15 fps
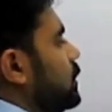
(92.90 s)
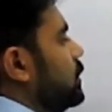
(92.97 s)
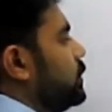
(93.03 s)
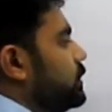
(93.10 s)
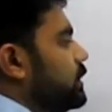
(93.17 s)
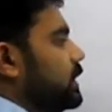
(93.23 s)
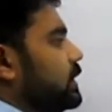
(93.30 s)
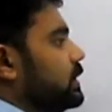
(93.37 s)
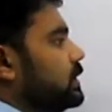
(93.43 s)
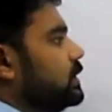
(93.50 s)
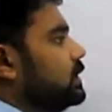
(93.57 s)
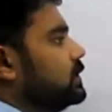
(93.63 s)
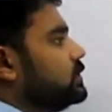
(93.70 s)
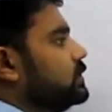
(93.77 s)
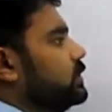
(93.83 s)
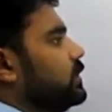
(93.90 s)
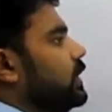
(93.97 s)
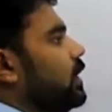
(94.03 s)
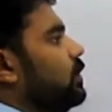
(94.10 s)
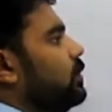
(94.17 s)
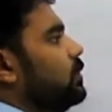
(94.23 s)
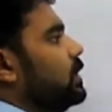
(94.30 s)
Okay, so
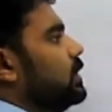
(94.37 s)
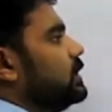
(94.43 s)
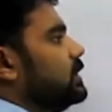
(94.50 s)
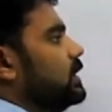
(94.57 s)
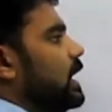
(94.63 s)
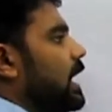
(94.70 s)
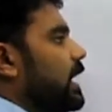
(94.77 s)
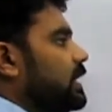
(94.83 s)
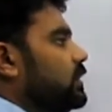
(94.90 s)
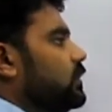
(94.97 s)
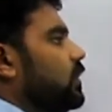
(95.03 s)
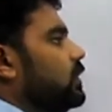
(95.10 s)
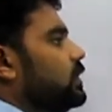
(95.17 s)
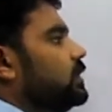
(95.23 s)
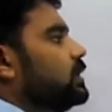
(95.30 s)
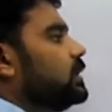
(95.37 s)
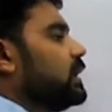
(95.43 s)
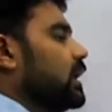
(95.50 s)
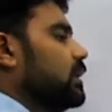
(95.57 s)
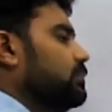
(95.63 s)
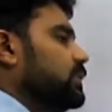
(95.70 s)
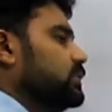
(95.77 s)
now I0
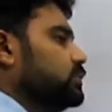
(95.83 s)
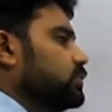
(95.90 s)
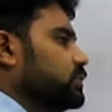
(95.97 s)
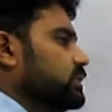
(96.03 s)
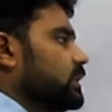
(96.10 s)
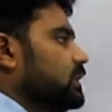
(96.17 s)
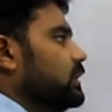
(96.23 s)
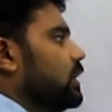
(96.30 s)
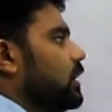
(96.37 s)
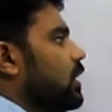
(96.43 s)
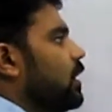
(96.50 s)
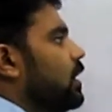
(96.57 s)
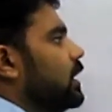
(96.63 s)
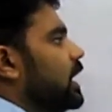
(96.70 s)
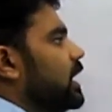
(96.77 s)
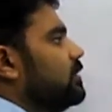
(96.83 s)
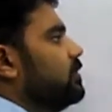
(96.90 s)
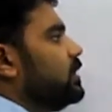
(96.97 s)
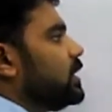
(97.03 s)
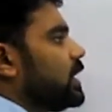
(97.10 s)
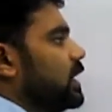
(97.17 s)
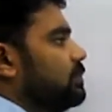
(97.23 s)
can be chosen or
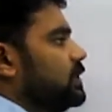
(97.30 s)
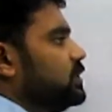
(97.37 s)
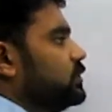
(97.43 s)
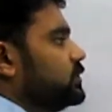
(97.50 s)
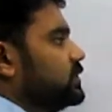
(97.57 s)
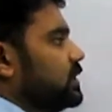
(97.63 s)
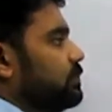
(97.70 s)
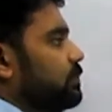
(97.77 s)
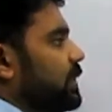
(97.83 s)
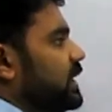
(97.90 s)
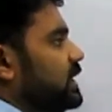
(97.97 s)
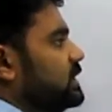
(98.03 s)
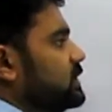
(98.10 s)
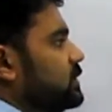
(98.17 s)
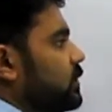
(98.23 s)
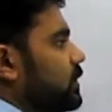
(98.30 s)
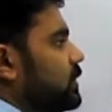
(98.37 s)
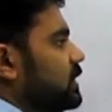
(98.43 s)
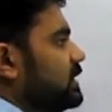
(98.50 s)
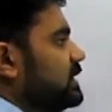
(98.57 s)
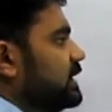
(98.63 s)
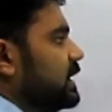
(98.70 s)
I1 can be chosen based
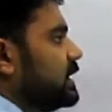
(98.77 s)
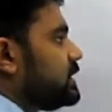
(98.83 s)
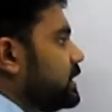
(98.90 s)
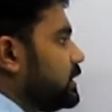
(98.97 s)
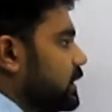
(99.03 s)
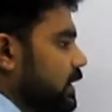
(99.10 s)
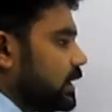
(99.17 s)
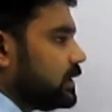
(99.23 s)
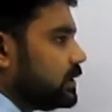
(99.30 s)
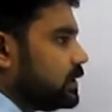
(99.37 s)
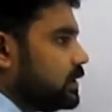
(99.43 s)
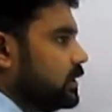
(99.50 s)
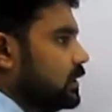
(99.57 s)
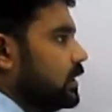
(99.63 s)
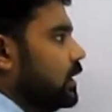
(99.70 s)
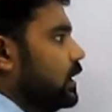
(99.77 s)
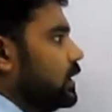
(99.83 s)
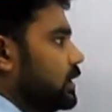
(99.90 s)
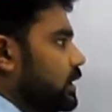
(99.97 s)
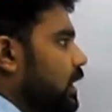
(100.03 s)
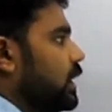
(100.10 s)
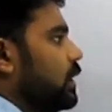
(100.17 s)
on the selection line.
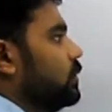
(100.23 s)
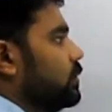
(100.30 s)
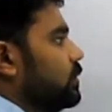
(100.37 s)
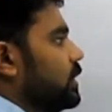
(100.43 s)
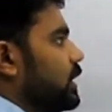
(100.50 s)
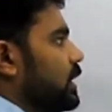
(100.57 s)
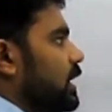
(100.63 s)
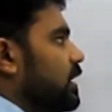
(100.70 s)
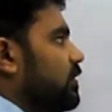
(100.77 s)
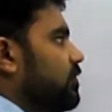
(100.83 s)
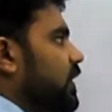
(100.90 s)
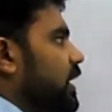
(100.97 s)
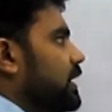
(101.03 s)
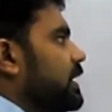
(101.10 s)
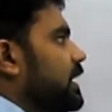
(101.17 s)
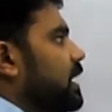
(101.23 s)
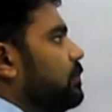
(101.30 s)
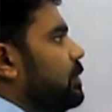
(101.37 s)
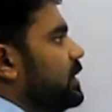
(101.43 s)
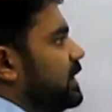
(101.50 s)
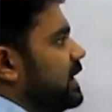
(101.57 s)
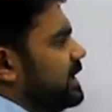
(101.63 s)
Now, if I
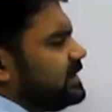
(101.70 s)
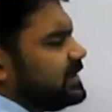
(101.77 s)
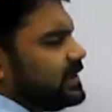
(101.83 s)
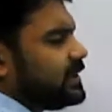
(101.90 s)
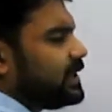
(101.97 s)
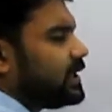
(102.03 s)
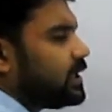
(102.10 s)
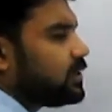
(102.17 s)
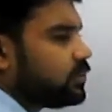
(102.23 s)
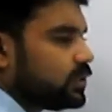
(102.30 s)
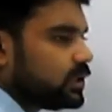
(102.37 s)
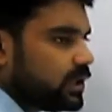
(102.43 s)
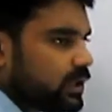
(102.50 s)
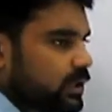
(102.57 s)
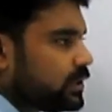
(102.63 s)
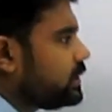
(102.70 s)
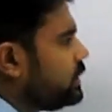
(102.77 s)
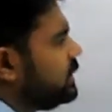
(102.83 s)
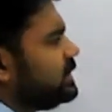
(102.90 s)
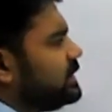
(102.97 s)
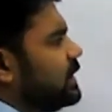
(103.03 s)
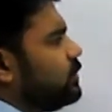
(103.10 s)
name it as if
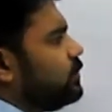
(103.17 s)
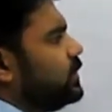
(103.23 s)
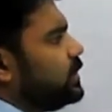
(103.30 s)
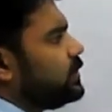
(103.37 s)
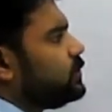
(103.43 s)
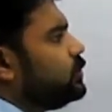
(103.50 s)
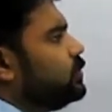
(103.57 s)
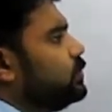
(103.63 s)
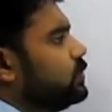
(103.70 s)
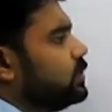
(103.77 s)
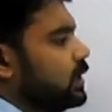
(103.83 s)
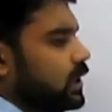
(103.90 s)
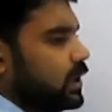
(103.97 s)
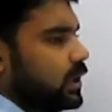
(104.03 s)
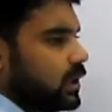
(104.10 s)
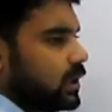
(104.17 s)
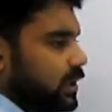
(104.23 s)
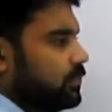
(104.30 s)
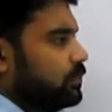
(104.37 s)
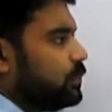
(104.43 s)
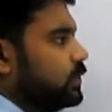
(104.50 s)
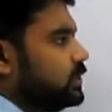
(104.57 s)
these are only two
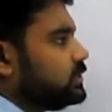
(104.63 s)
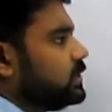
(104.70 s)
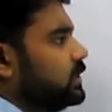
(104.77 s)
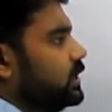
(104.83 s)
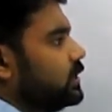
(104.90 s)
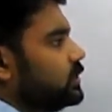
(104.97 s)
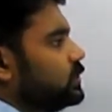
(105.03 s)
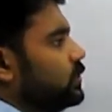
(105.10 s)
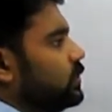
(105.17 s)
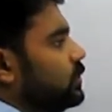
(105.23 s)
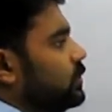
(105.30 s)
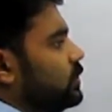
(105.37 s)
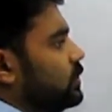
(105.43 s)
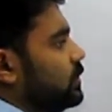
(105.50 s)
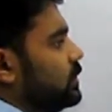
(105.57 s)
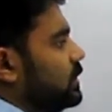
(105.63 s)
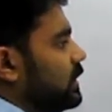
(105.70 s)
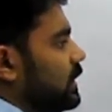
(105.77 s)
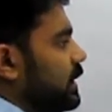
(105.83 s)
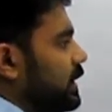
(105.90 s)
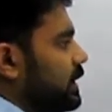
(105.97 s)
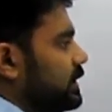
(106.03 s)
inputs, so
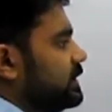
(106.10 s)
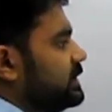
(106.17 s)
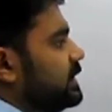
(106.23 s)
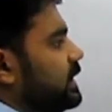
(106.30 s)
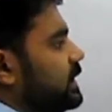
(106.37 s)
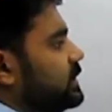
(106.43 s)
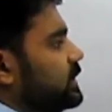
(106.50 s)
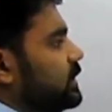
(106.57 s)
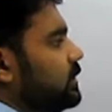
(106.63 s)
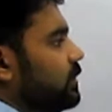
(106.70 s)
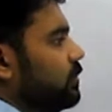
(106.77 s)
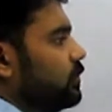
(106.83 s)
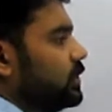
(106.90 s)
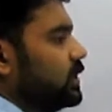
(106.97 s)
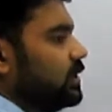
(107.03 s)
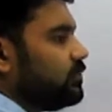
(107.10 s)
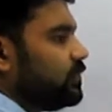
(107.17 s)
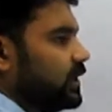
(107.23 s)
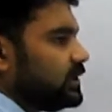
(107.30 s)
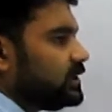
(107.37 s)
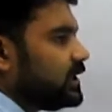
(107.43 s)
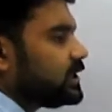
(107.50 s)
in the selection only
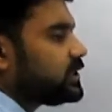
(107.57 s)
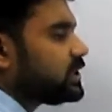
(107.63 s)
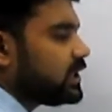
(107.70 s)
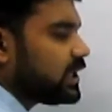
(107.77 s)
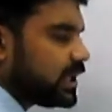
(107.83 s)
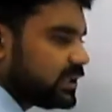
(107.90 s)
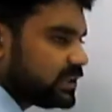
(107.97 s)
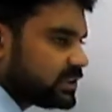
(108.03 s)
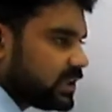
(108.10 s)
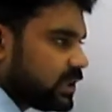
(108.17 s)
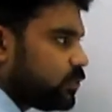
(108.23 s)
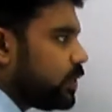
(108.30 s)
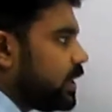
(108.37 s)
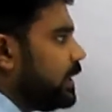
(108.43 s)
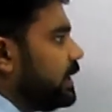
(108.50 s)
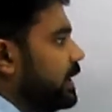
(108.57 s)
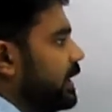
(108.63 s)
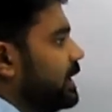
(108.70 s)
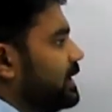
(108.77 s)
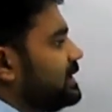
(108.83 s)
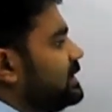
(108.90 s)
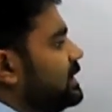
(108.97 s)
one selection line is required.
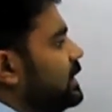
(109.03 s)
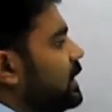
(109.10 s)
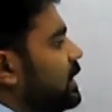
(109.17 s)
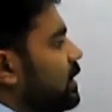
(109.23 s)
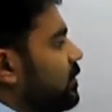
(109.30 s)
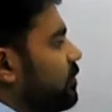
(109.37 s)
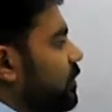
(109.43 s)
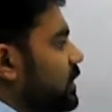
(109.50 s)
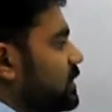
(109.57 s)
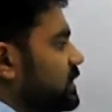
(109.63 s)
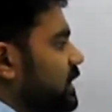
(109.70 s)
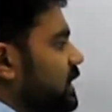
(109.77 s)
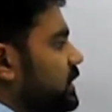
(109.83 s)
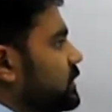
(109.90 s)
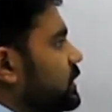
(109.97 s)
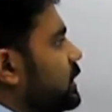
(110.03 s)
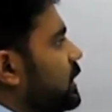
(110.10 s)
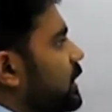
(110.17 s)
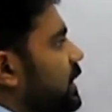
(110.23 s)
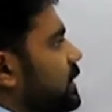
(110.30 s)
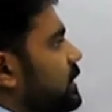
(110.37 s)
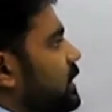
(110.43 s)
As for
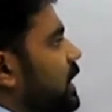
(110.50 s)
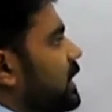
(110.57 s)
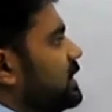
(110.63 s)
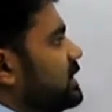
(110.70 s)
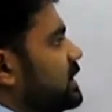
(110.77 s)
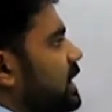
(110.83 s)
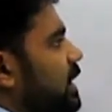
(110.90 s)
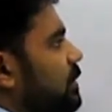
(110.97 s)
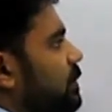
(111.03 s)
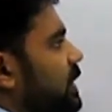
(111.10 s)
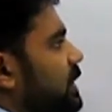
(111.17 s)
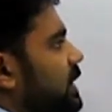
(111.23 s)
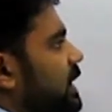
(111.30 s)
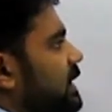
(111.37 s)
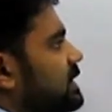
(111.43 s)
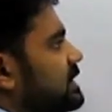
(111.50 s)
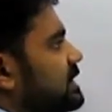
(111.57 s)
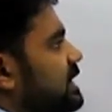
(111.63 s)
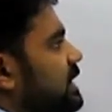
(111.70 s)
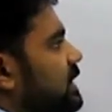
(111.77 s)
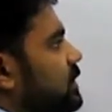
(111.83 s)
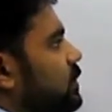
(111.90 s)
selection, let us name it as
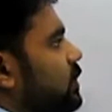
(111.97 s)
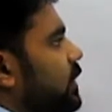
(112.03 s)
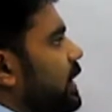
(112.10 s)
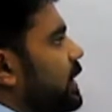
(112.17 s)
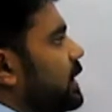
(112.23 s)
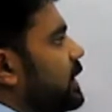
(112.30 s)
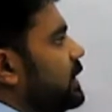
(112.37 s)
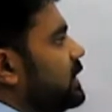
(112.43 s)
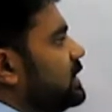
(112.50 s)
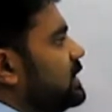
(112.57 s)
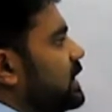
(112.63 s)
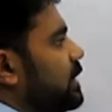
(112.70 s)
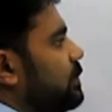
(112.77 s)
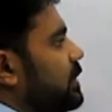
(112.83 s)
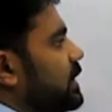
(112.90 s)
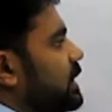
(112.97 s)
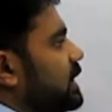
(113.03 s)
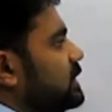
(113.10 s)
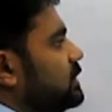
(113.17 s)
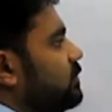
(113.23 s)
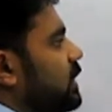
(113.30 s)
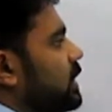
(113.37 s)
0 and let us name it
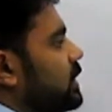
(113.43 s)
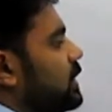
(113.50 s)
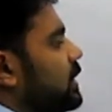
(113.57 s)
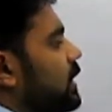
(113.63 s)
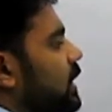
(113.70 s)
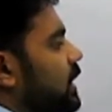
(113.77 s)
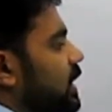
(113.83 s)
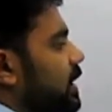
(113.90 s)
as 1.